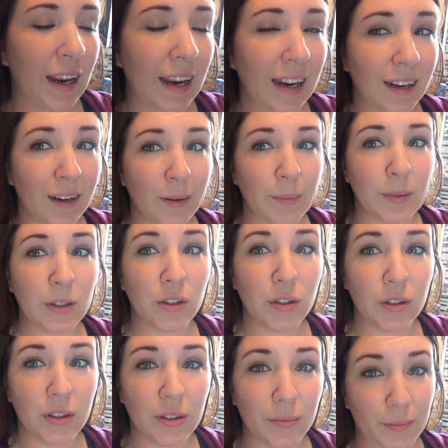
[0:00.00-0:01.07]
And I'm,
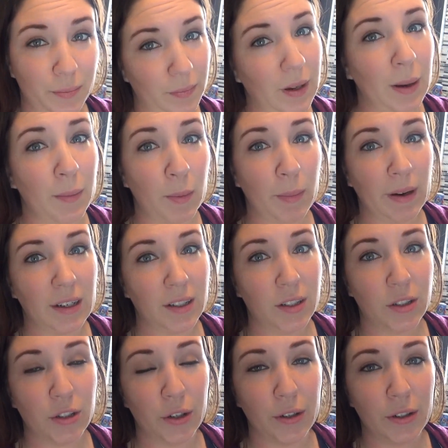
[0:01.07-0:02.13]
I'm embarrassed
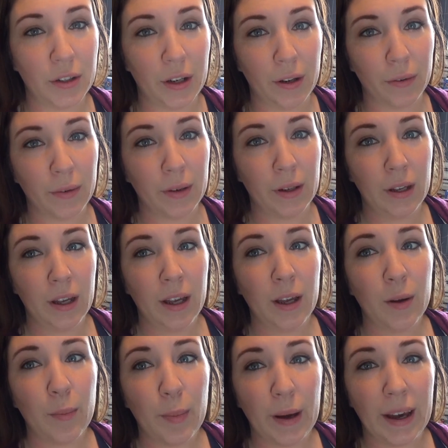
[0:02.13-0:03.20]
to show it to you.
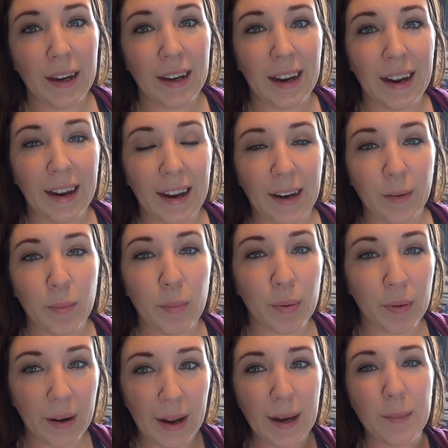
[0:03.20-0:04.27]
But I
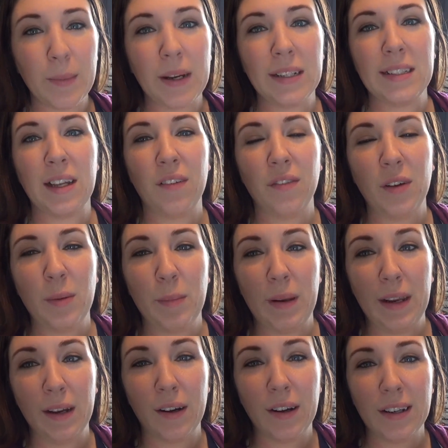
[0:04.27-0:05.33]
pride myself on
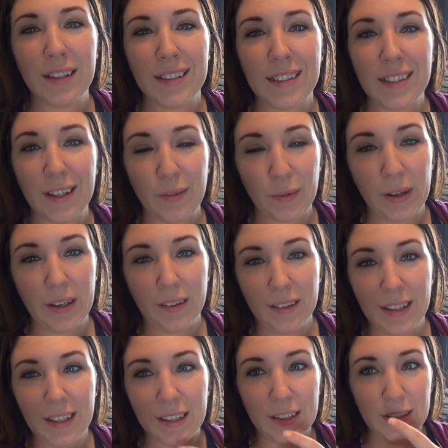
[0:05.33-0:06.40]
being honest and real
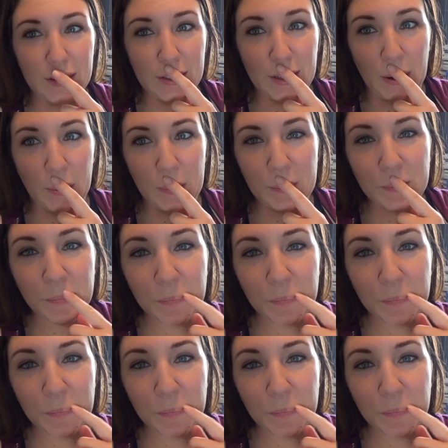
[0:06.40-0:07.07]
here, so